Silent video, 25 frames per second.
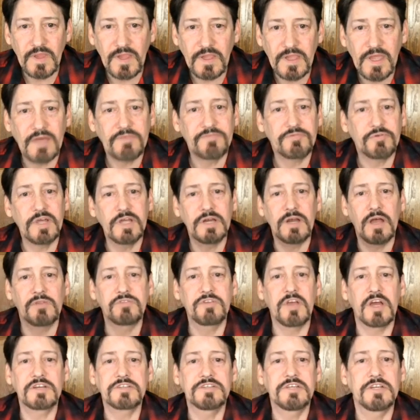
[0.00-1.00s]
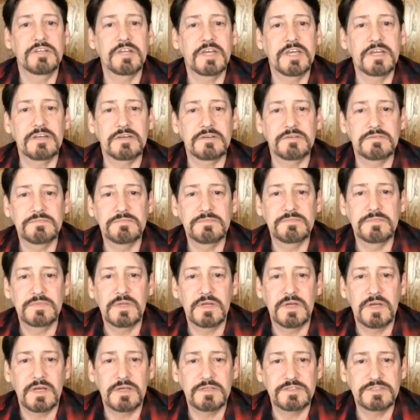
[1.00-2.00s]
Yeah, Fred, I'll talk to you later.
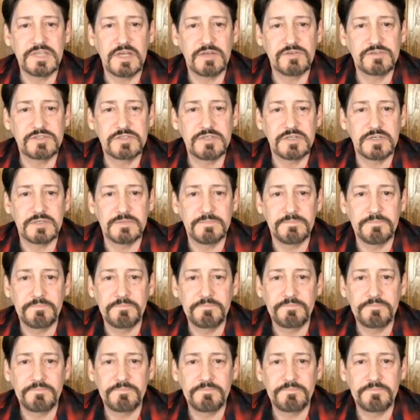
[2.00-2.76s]
Sounds good.